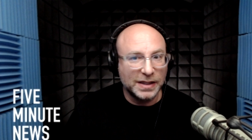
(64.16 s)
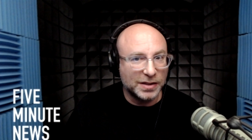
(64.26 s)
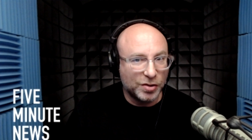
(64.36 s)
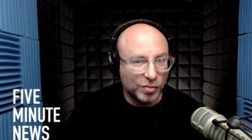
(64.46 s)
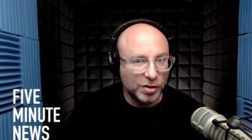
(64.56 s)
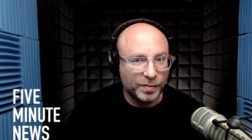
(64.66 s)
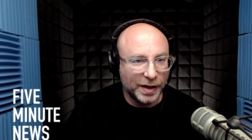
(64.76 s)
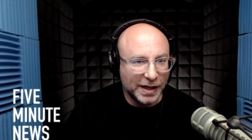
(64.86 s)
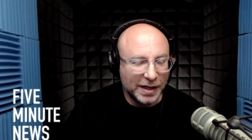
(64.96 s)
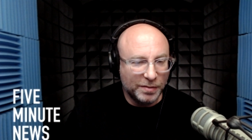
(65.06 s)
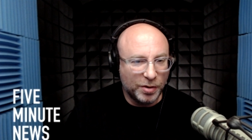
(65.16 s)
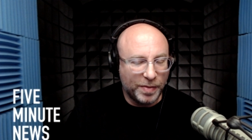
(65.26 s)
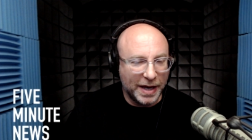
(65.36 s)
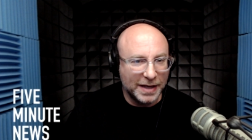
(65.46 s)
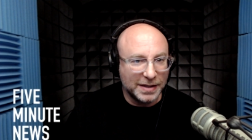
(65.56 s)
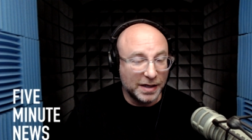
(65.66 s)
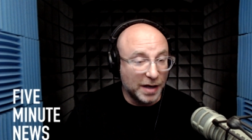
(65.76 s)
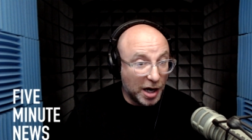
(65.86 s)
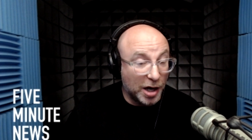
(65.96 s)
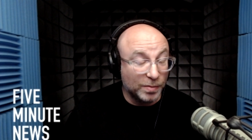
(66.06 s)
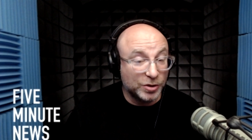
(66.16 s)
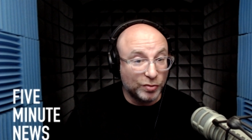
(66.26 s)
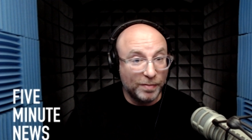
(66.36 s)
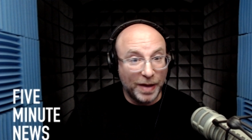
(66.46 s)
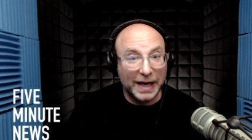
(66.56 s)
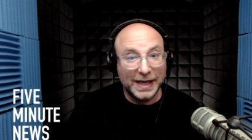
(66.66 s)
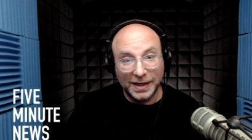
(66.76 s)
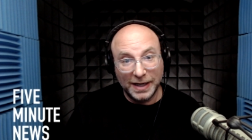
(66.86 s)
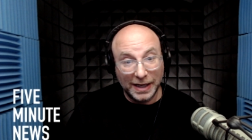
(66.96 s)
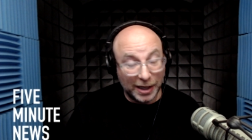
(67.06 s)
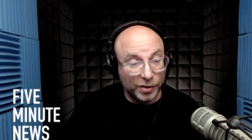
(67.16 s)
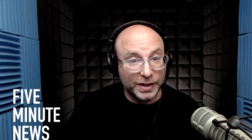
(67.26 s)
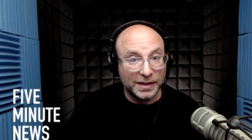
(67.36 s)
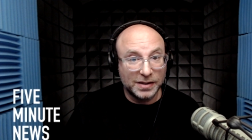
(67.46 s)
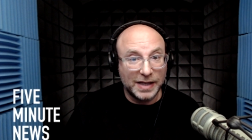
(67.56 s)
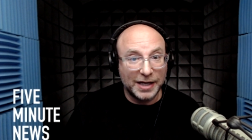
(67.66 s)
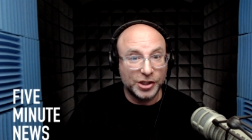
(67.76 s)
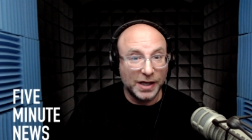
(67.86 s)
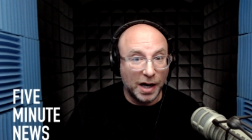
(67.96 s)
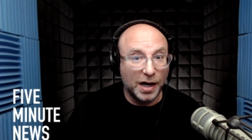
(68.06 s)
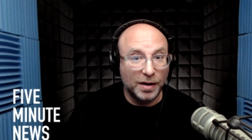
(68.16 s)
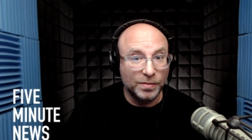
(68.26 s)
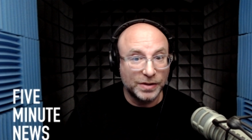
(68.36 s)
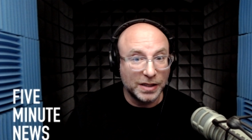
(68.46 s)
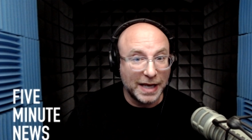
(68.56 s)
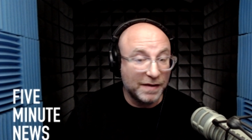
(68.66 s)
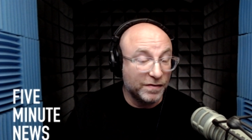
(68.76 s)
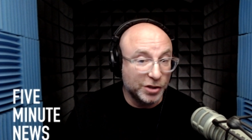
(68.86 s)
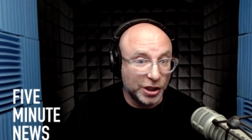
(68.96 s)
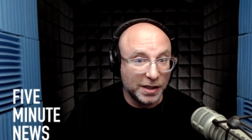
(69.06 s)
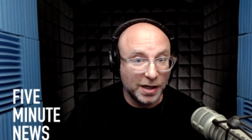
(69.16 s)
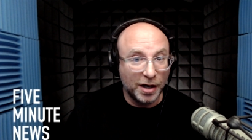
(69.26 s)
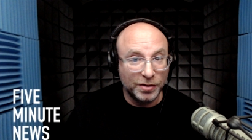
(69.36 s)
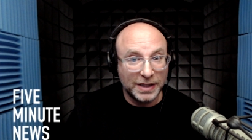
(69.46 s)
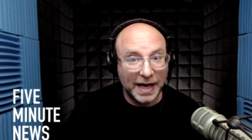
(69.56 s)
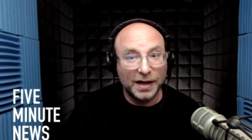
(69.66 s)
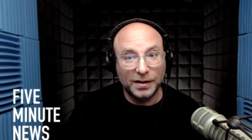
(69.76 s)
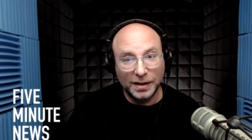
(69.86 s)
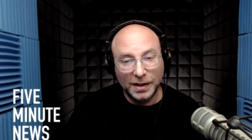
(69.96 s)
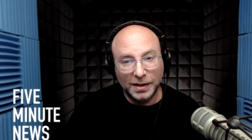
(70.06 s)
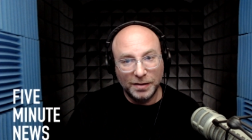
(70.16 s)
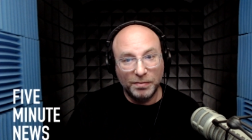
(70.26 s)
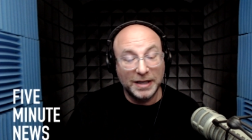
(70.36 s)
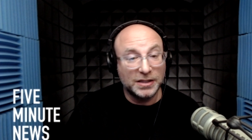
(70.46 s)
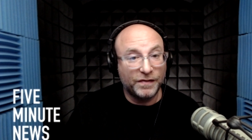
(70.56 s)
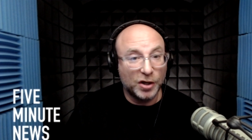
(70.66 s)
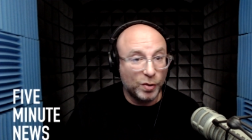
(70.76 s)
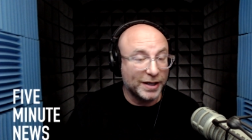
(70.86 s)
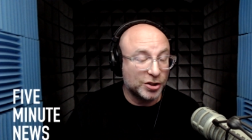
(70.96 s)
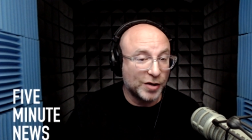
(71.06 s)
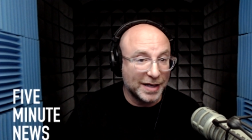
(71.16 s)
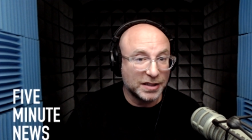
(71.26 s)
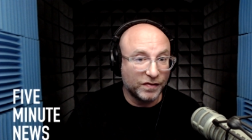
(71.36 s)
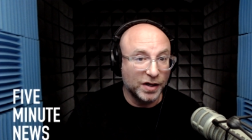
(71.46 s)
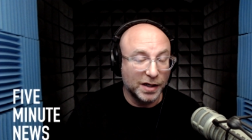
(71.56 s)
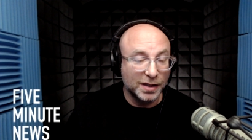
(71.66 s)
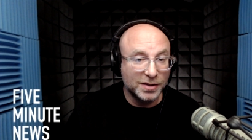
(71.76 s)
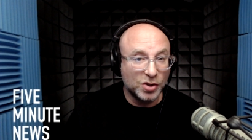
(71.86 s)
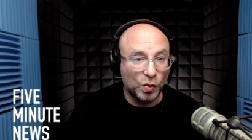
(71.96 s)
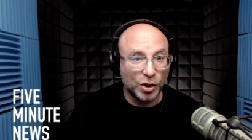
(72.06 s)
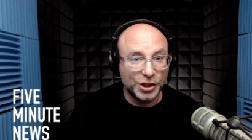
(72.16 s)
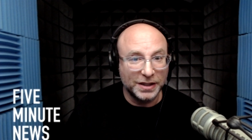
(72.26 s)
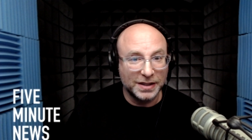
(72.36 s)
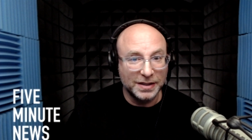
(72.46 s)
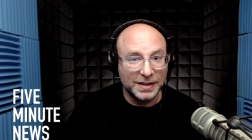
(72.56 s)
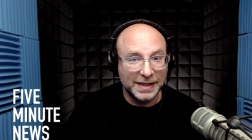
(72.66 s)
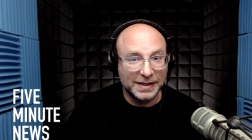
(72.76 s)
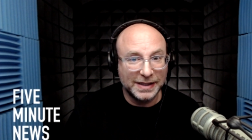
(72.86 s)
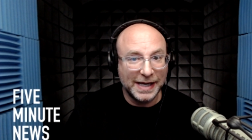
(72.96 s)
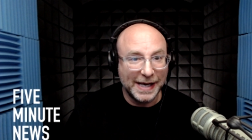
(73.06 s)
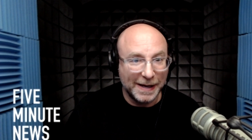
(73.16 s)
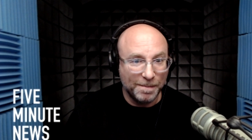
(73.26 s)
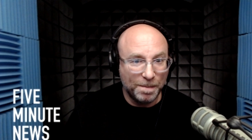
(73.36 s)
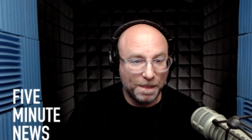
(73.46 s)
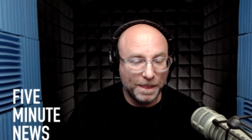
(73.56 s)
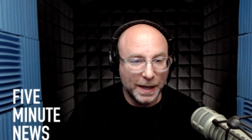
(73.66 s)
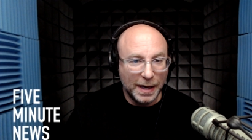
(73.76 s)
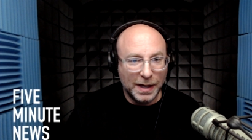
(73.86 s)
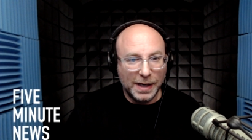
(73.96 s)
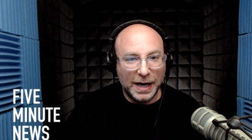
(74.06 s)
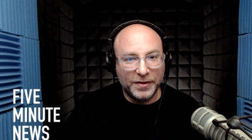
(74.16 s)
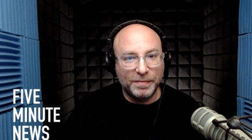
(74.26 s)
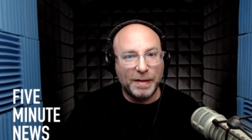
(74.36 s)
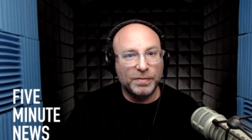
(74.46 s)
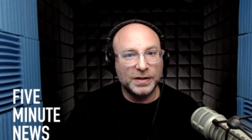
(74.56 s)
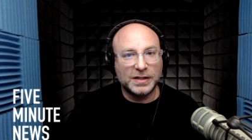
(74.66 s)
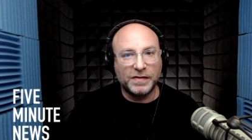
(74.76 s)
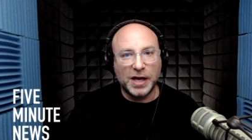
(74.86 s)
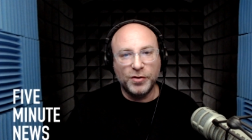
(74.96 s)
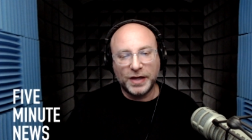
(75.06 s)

his group prepared an armed rebellion, including stashing arms at a Virginia hotel meant for quick transfer to Washington, D.C. Other members of the Oath